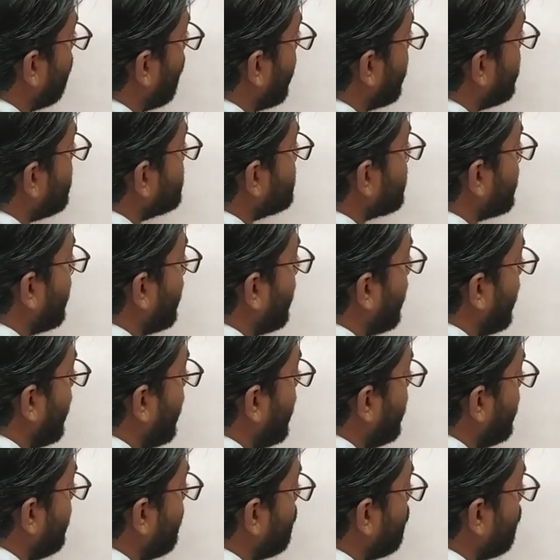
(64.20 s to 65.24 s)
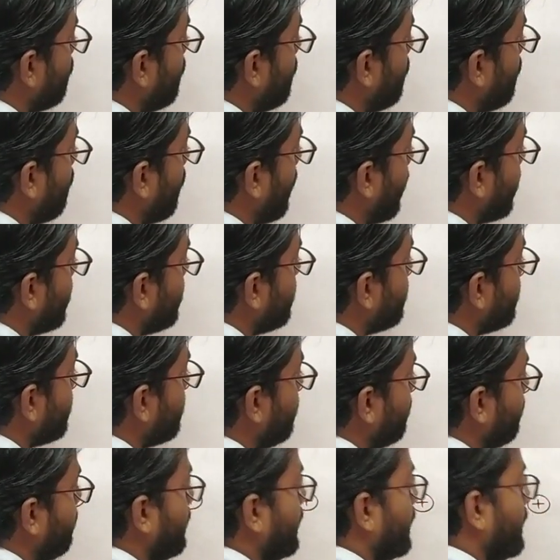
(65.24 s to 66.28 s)
point A to point
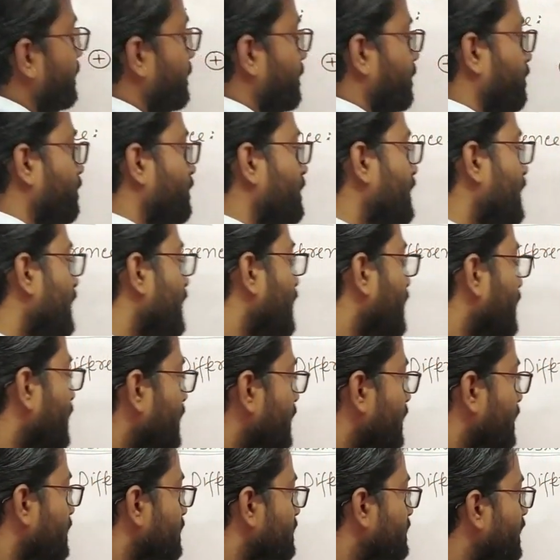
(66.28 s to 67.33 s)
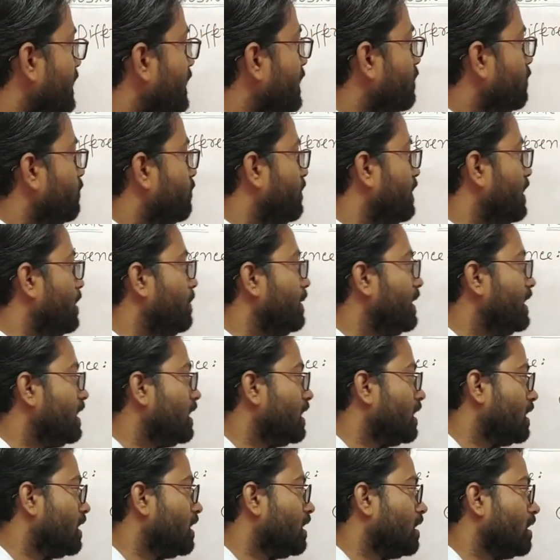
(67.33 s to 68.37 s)
B, there will
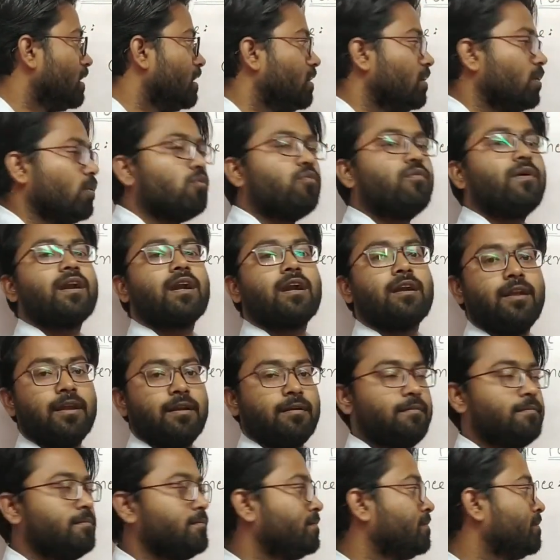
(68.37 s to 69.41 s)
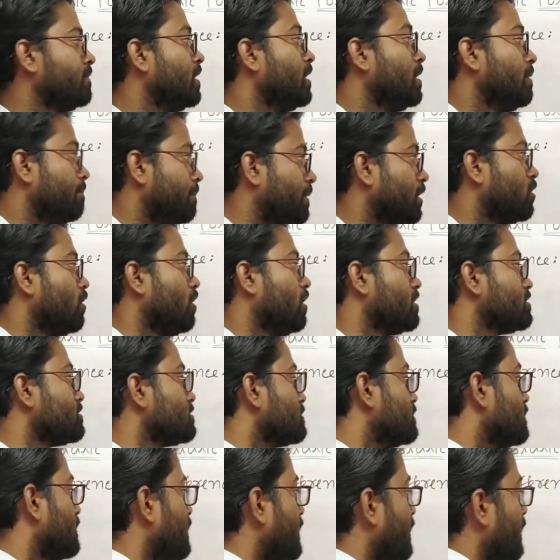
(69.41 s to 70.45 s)
be a work done
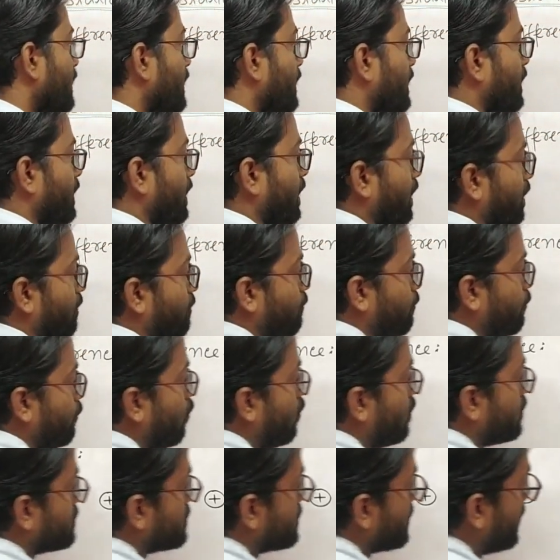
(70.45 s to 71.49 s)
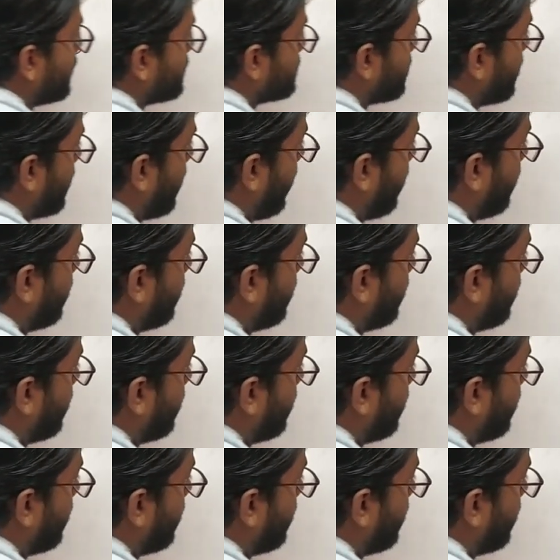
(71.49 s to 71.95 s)
because a force is